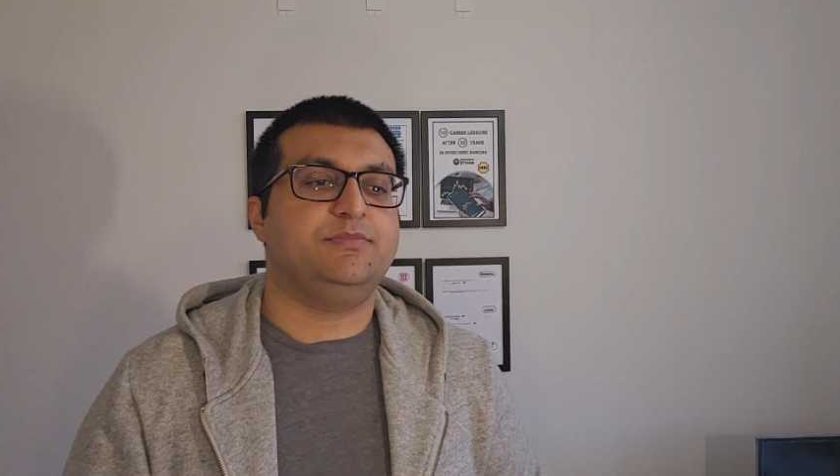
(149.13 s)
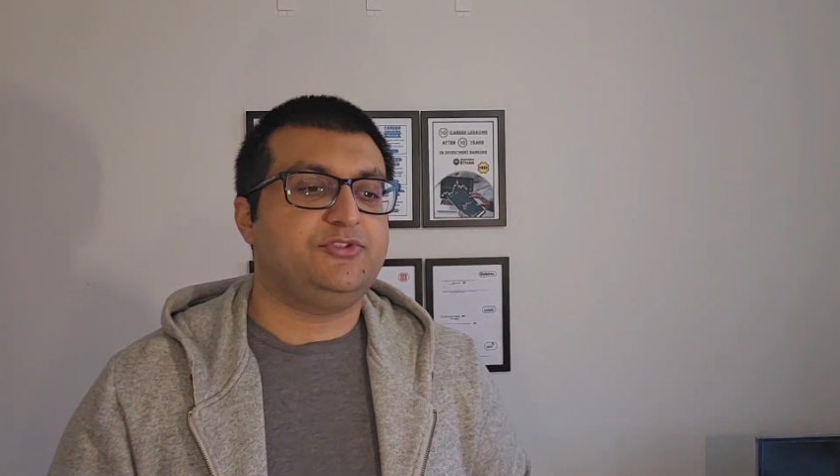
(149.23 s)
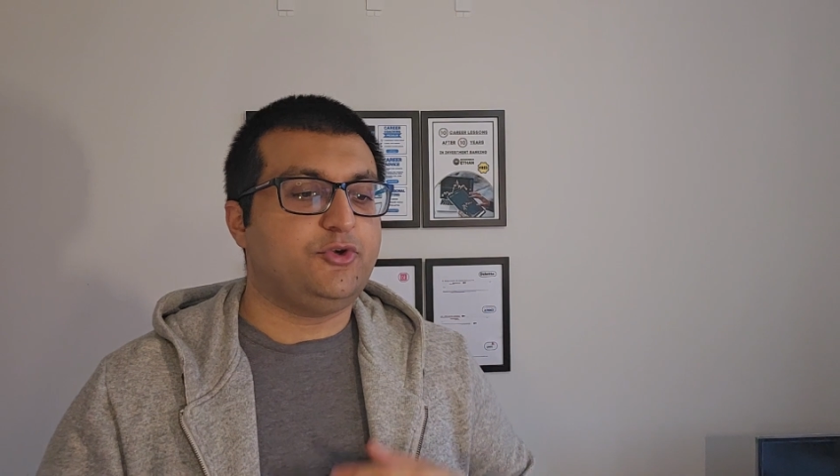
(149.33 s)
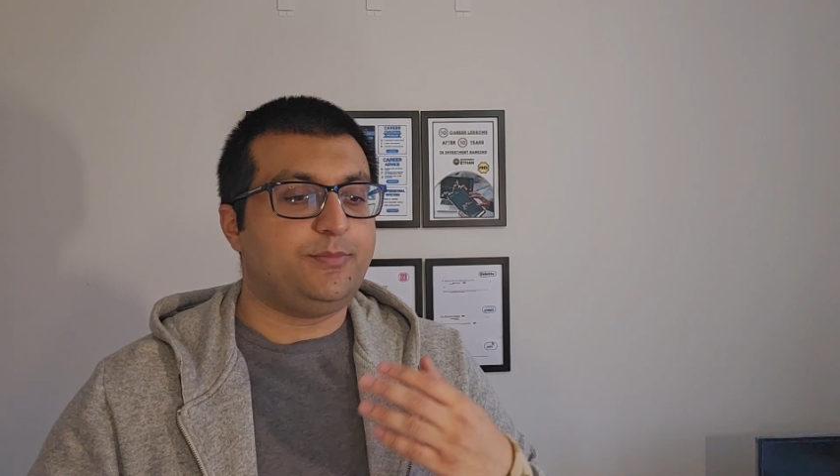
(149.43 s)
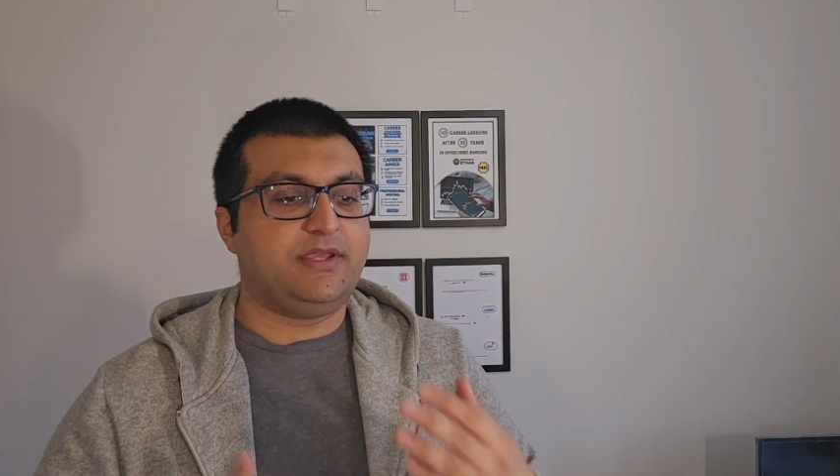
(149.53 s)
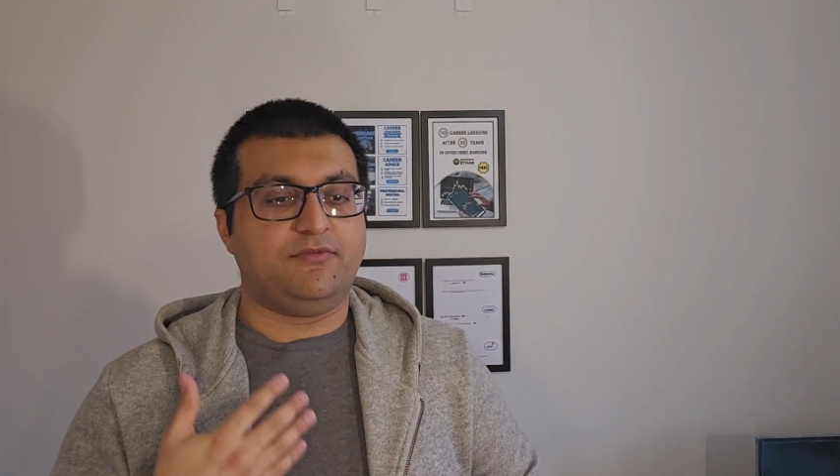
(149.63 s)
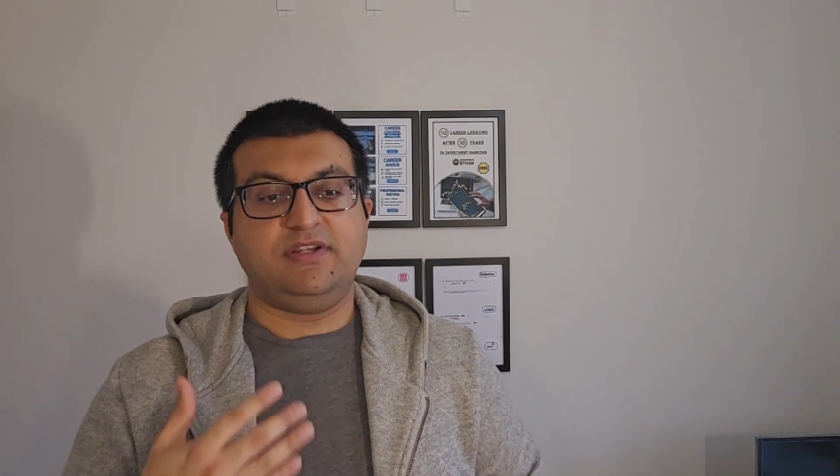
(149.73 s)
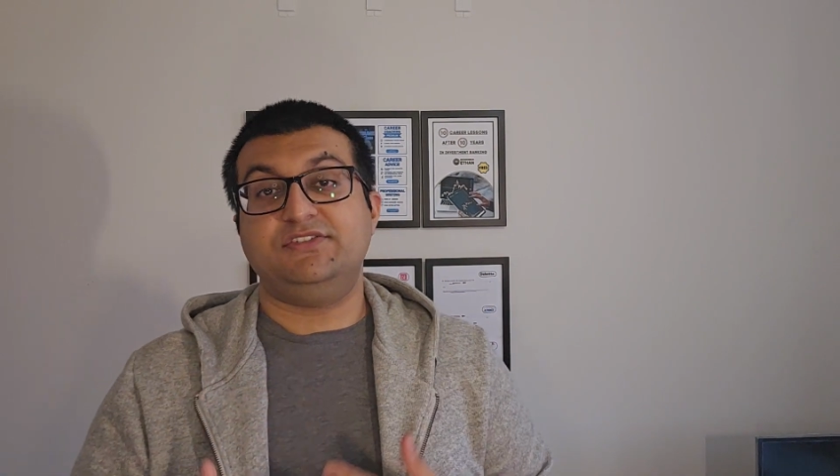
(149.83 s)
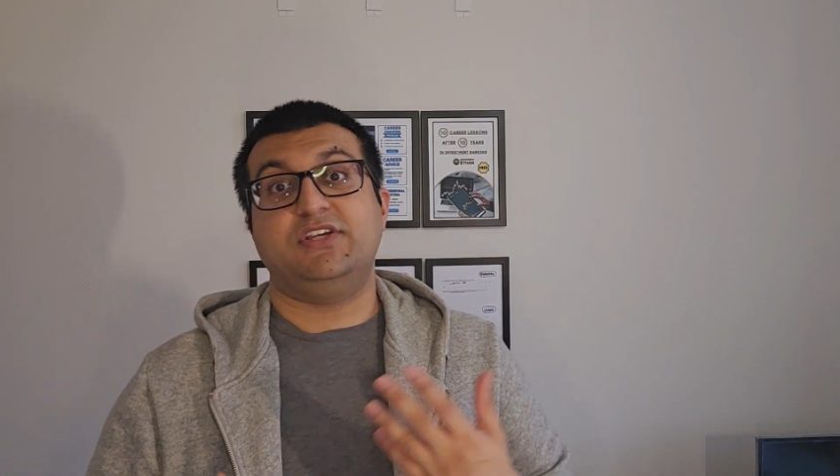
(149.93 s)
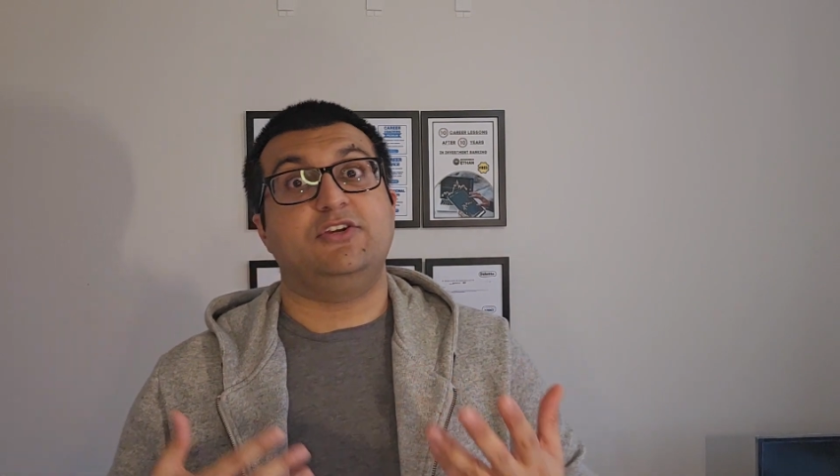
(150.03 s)
do a bit of
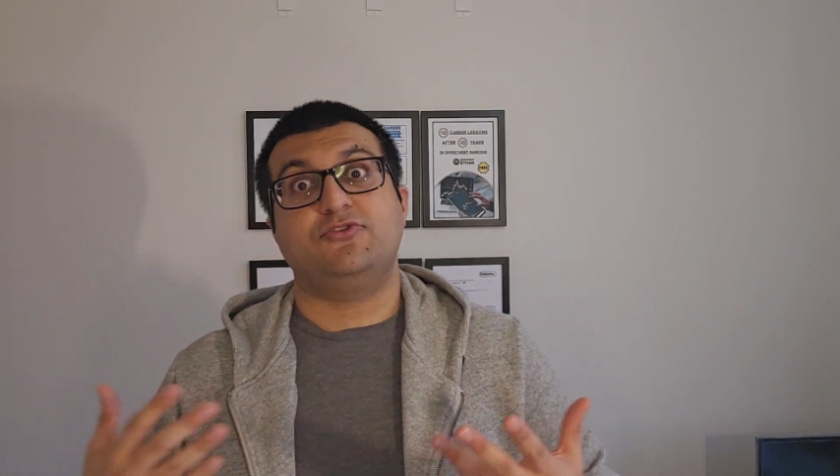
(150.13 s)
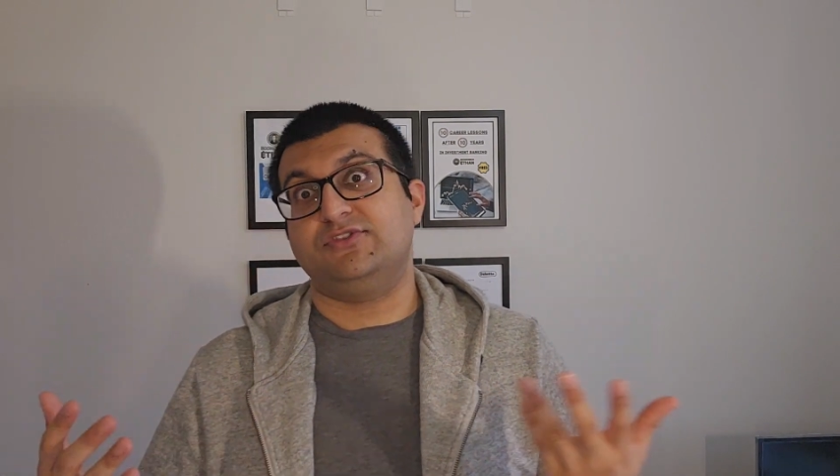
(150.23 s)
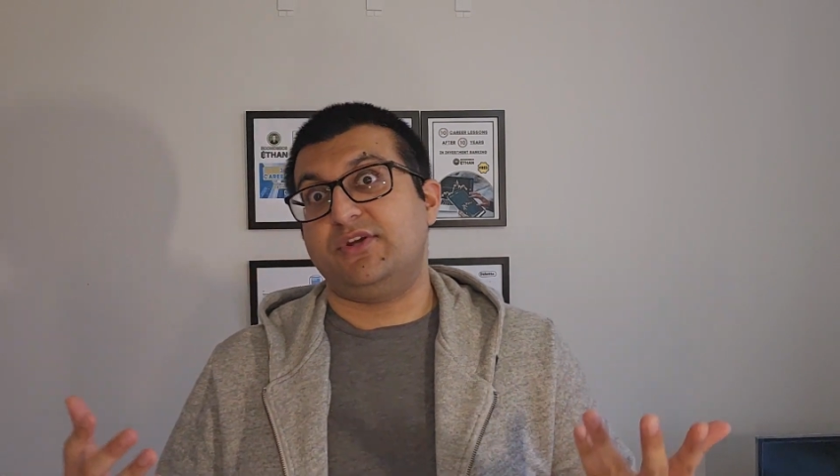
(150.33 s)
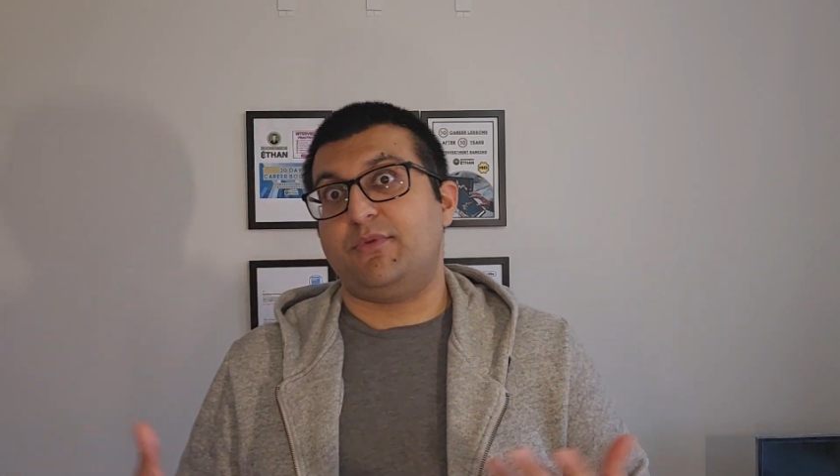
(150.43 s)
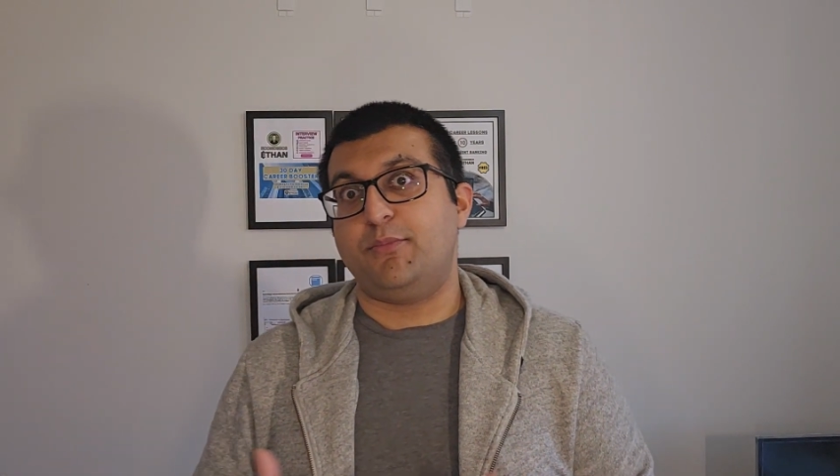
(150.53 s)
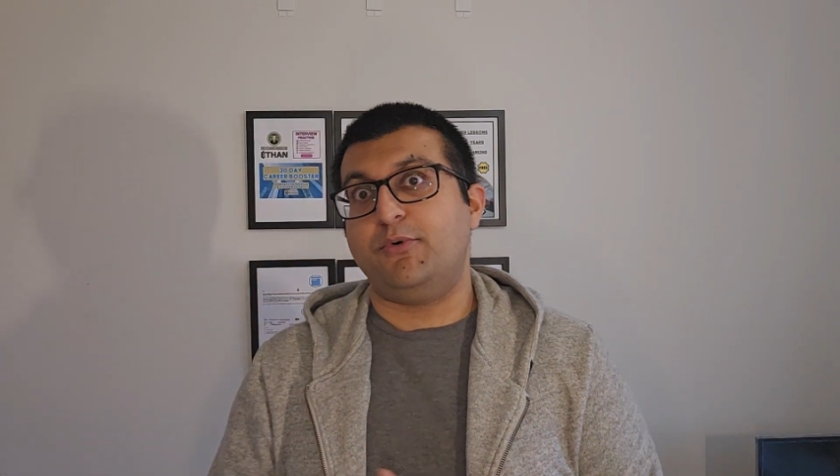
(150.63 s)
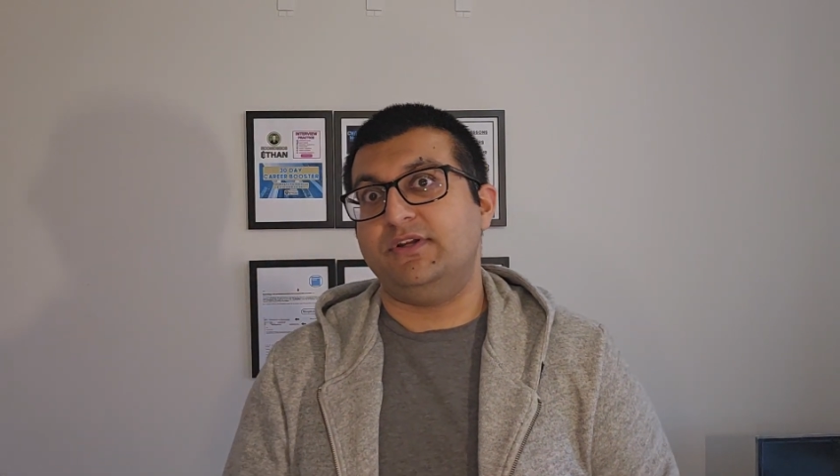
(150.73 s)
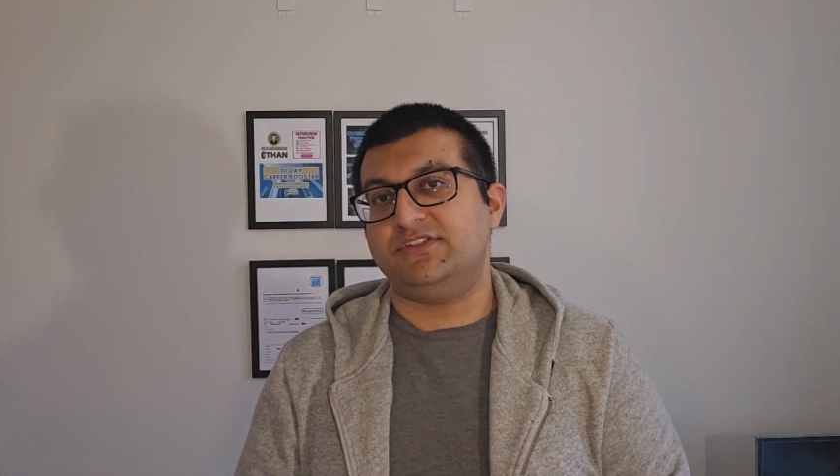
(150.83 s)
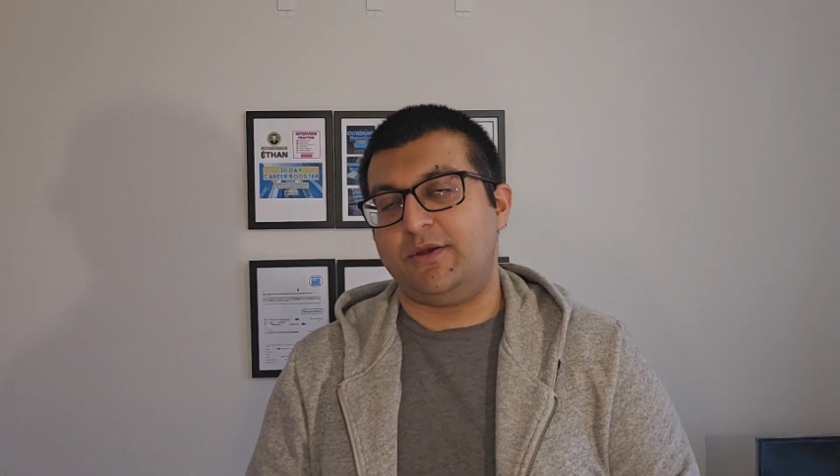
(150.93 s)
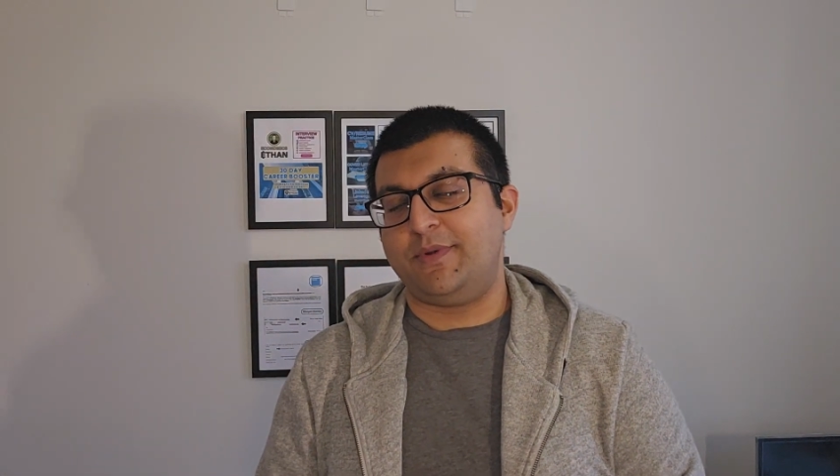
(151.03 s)
research on some of the
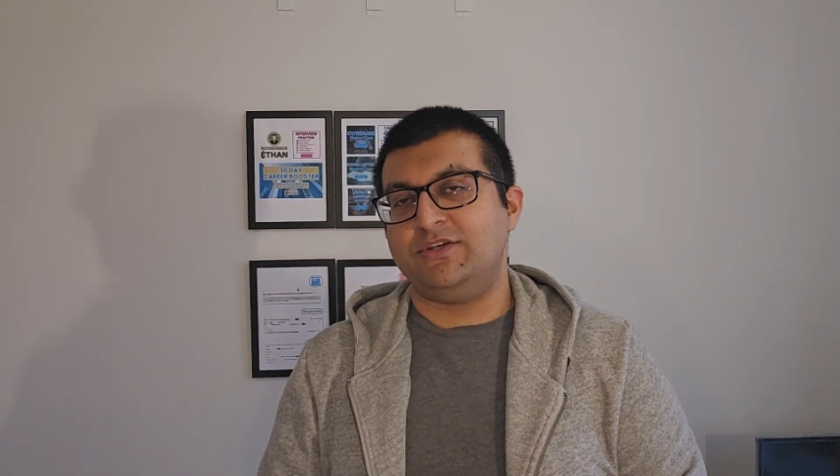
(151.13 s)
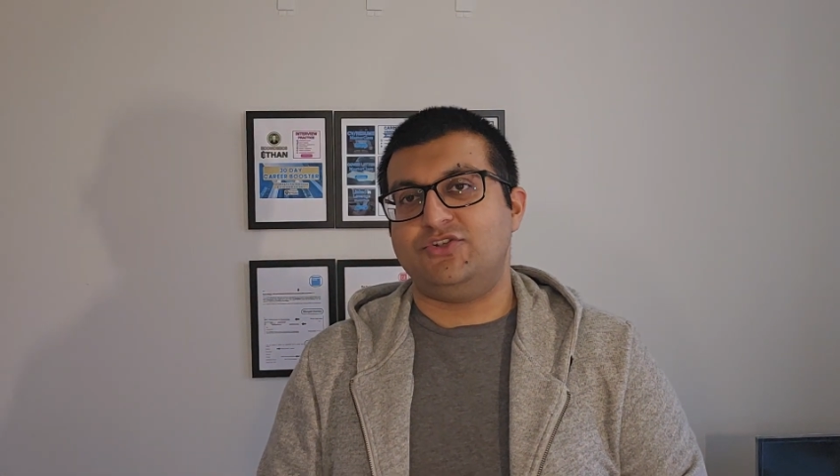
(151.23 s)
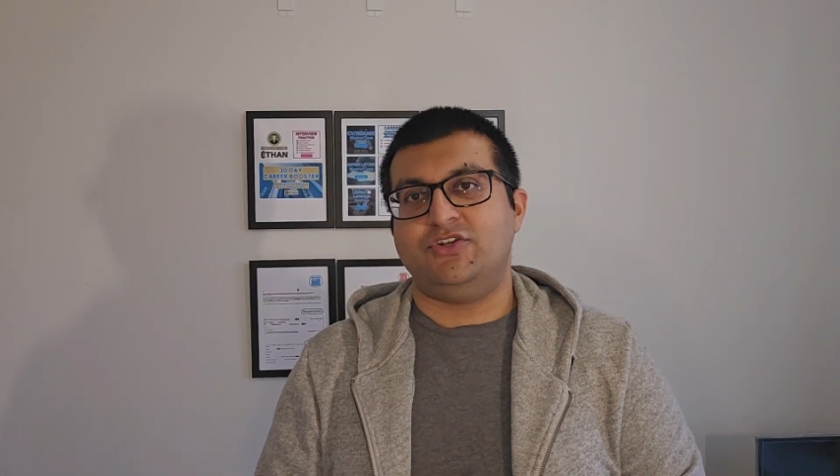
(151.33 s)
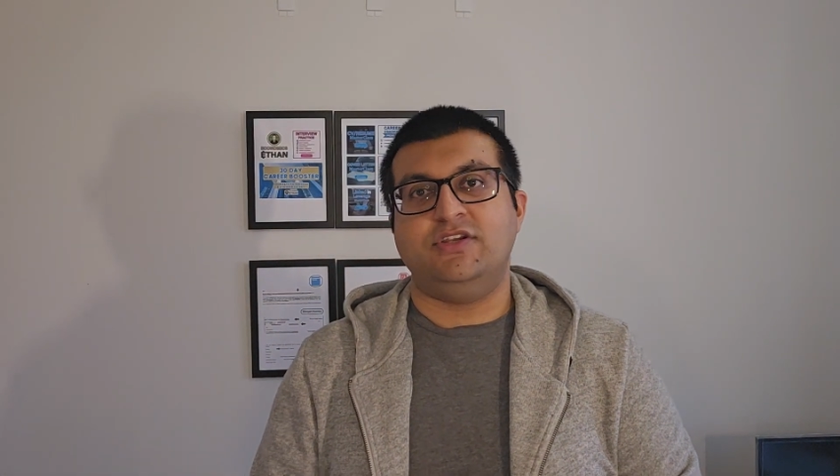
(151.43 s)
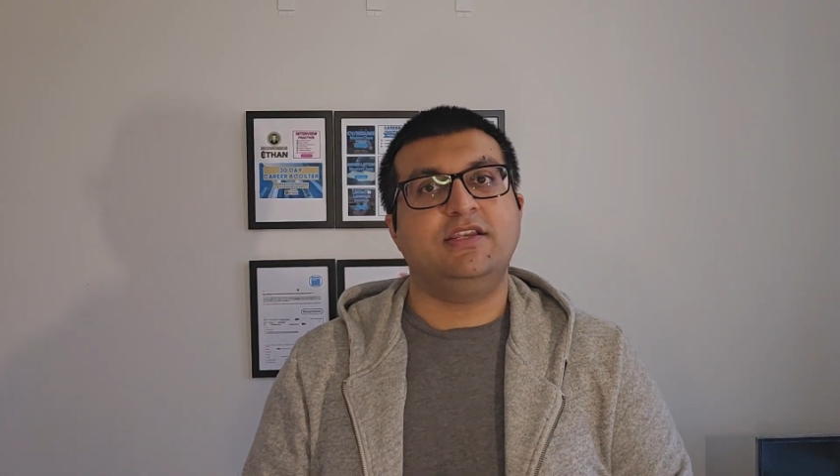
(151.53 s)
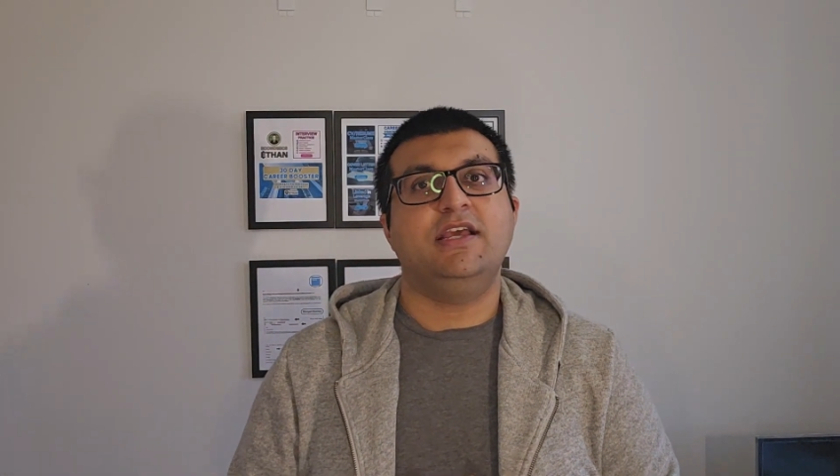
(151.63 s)
points I mentioned,